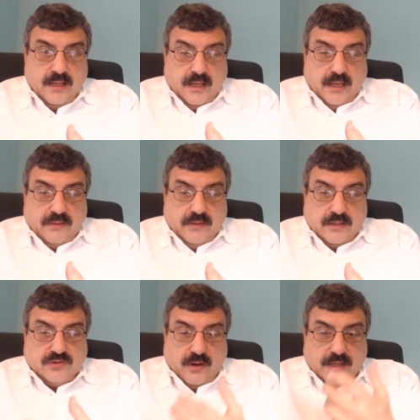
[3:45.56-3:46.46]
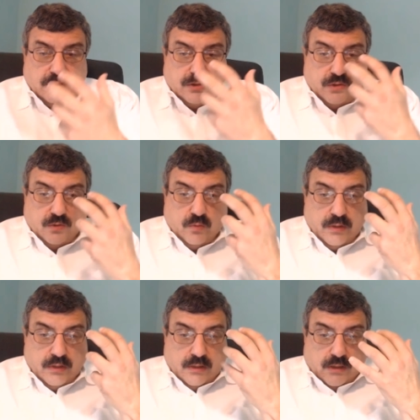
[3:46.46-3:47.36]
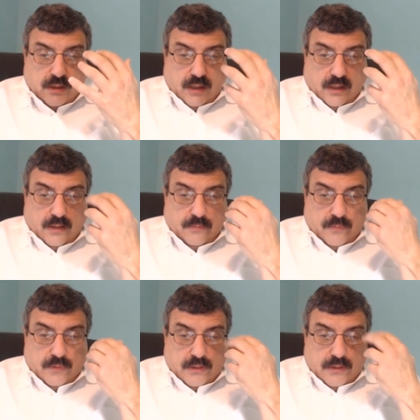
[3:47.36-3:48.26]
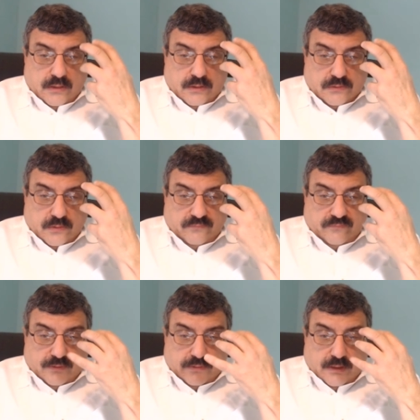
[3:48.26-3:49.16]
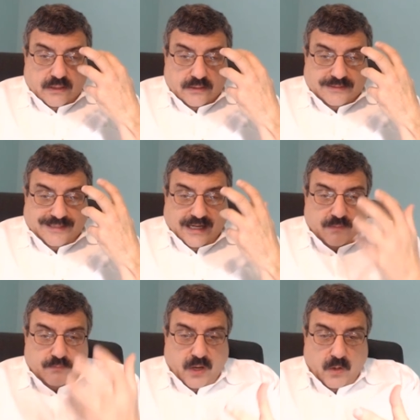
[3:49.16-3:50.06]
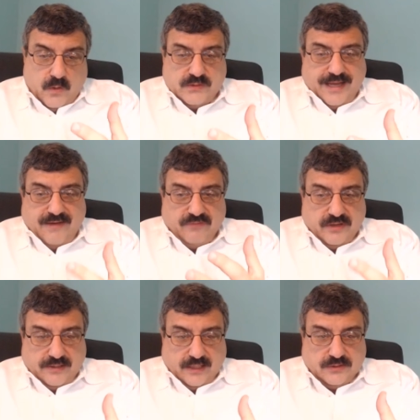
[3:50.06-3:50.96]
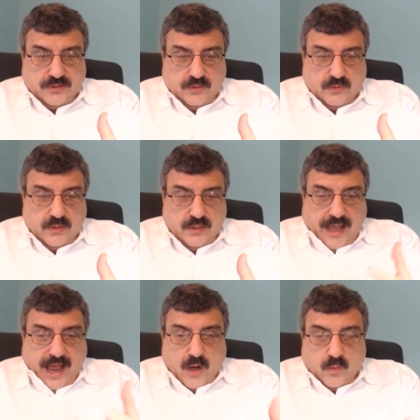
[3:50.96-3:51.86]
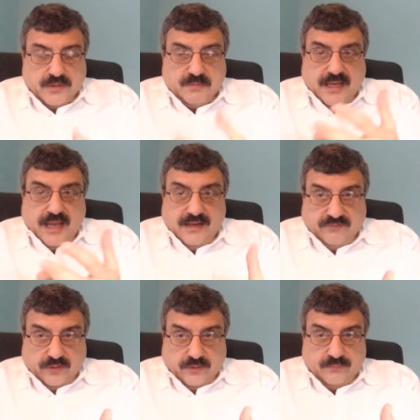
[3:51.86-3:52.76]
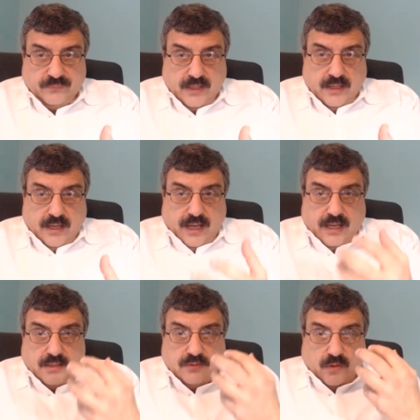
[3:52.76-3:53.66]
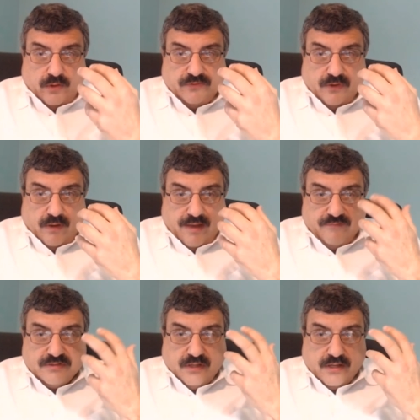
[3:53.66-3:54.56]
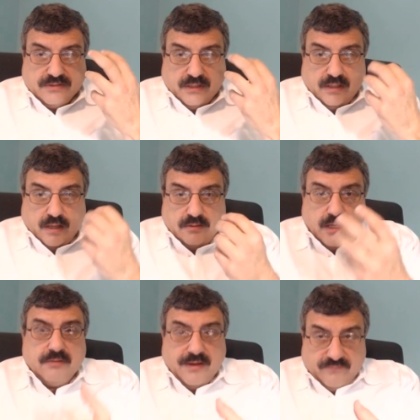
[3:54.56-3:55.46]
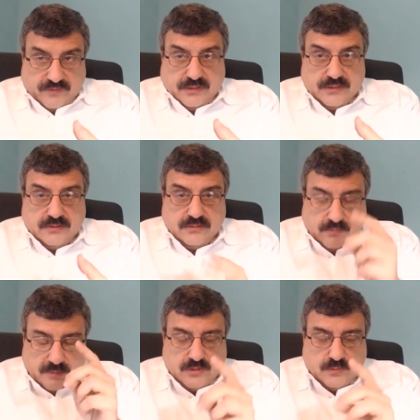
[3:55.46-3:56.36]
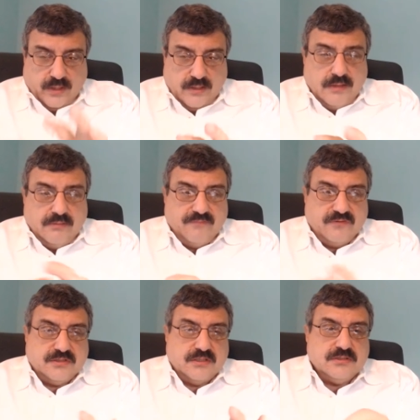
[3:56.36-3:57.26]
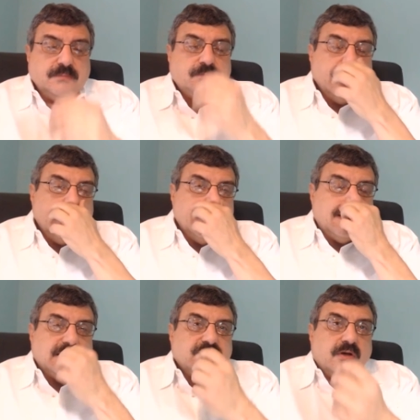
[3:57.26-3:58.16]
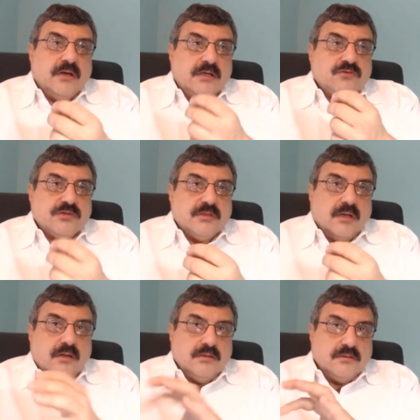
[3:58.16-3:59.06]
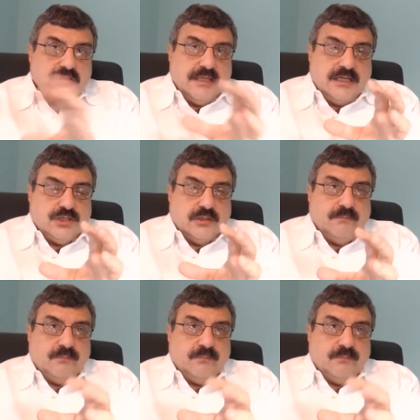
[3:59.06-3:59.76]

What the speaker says: And they're trying to sort of decompose everything to outward behavior. And also emphasizing another emphasis, let me just put another emphasis that's very interesting, another distinction,